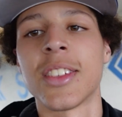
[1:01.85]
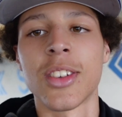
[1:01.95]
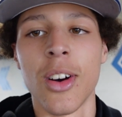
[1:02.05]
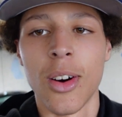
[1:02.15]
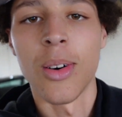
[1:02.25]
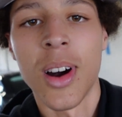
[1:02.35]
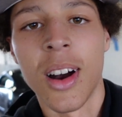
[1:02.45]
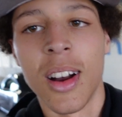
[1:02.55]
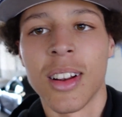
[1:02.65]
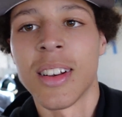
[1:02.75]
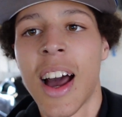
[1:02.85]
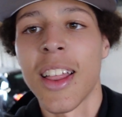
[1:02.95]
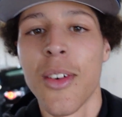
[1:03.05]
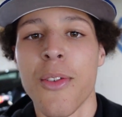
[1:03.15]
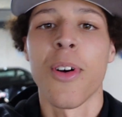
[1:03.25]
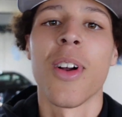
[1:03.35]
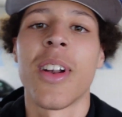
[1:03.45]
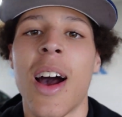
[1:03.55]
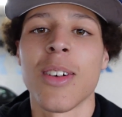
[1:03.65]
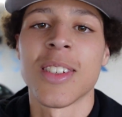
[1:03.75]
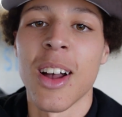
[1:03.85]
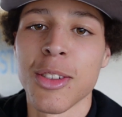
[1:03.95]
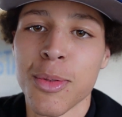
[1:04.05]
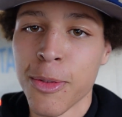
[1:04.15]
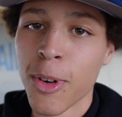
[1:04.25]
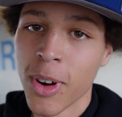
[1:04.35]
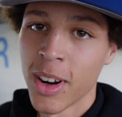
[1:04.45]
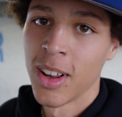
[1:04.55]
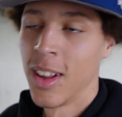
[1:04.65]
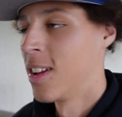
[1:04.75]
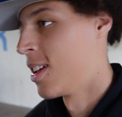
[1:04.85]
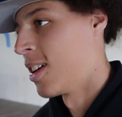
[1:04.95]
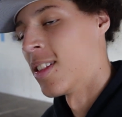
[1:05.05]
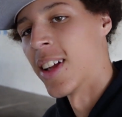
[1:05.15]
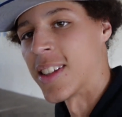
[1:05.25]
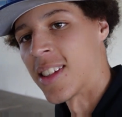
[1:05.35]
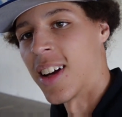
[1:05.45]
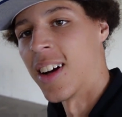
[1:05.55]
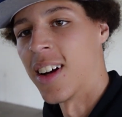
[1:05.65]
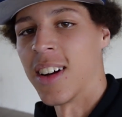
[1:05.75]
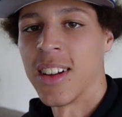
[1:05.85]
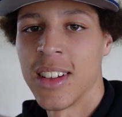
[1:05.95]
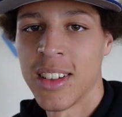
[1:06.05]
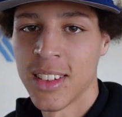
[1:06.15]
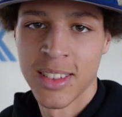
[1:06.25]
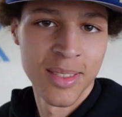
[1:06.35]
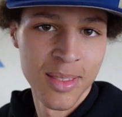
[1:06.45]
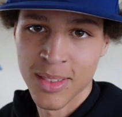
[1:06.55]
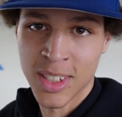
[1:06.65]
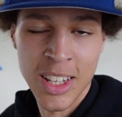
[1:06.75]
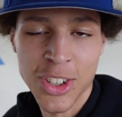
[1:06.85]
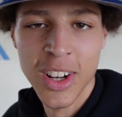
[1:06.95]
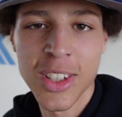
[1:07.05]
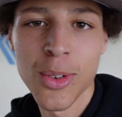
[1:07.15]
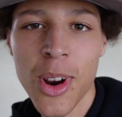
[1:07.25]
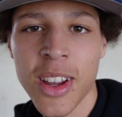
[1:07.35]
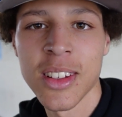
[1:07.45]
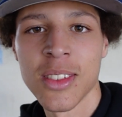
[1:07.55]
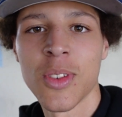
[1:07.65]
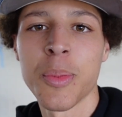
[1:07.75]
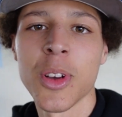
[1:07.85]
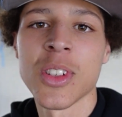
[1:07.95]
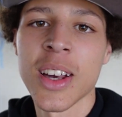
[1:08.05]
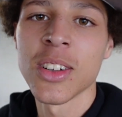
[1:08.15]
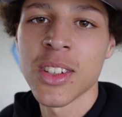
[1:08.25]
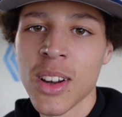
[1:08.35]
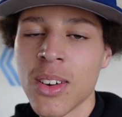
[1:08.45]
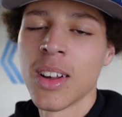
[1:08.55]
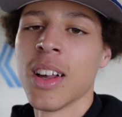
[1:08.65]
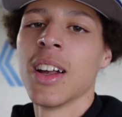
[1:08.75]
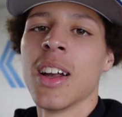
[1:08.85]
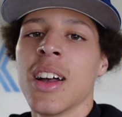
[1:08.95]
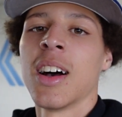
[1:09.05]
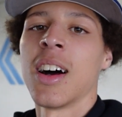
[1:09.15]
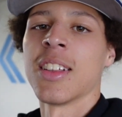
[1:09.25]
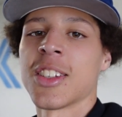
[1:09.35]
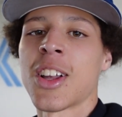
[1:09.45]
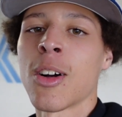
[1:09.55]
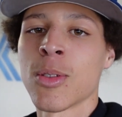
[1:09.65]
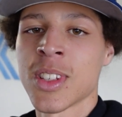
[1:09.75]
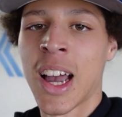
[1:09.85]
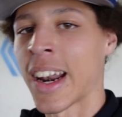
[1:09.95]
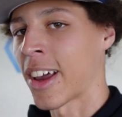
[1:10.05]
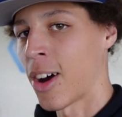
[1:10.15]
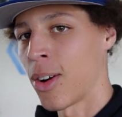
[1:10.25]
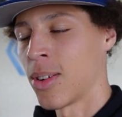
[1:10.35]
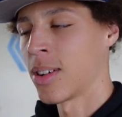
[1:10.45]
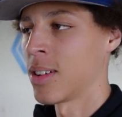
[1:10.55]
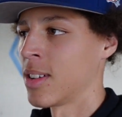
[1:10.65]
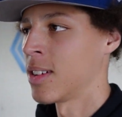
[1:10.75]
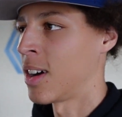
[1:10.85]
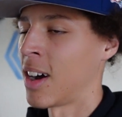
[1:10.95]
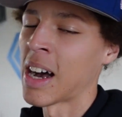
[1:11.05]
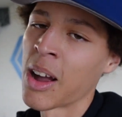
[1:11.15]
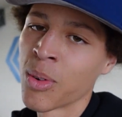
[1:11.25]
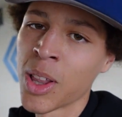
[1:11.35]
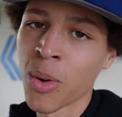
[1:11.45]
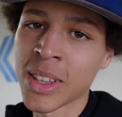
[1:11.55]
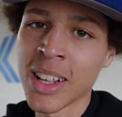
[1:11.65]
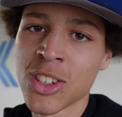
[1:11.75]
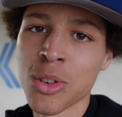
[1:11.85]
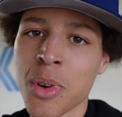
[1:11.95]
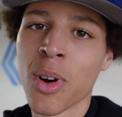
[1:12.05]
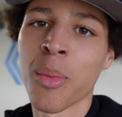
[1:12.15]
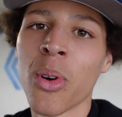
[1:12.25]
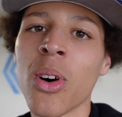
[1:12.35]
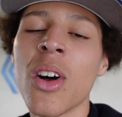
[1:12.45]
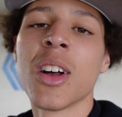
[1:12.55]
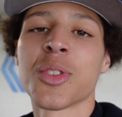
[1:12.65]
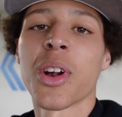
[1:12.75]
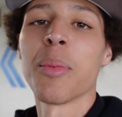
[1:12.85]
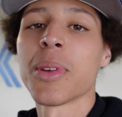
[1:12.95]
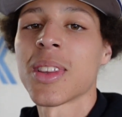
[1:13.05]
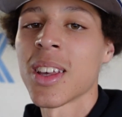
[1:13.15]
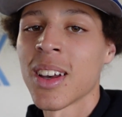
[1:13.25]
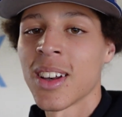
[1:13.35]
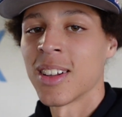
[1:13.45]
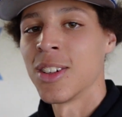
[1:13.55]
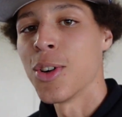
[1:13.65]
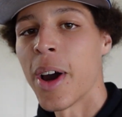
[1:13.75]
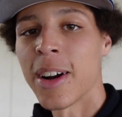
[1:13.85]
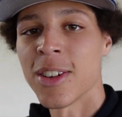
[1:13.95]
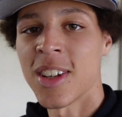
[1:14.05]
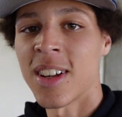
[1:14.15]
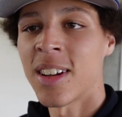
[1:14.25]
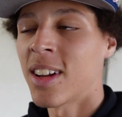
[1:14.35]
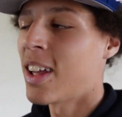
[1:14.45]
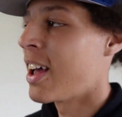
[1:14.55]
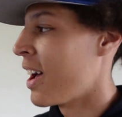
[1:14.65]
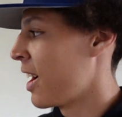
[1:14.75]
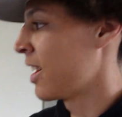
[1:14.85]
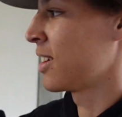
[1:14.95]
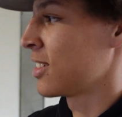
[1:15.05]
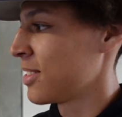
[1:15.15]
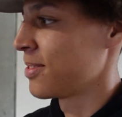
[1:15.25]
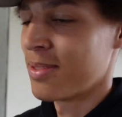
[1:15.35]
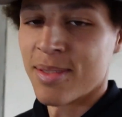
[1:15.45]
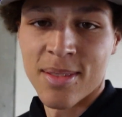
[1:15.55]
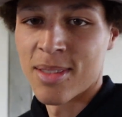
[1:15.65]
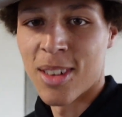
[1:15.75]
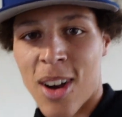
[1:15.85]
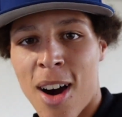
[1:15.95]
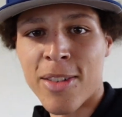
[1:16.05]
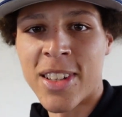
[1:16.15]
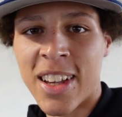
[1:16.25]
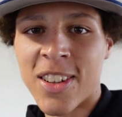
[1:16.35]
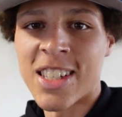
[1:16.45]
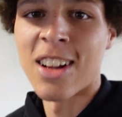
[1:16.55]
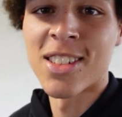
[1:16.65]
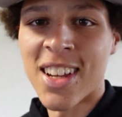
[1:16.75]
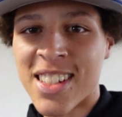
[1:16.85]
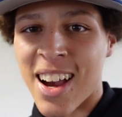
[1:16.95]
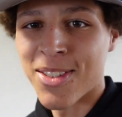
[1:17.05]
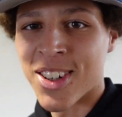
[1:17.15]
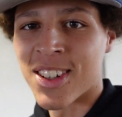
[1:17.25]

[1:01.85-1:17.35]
So now that we've heard how it sounds before, let's just get straight to work and rip those headers out. The stock one's gotta go. I really want that Subi rumble. So we're gonna put the new headers in and obviously give a sound test after.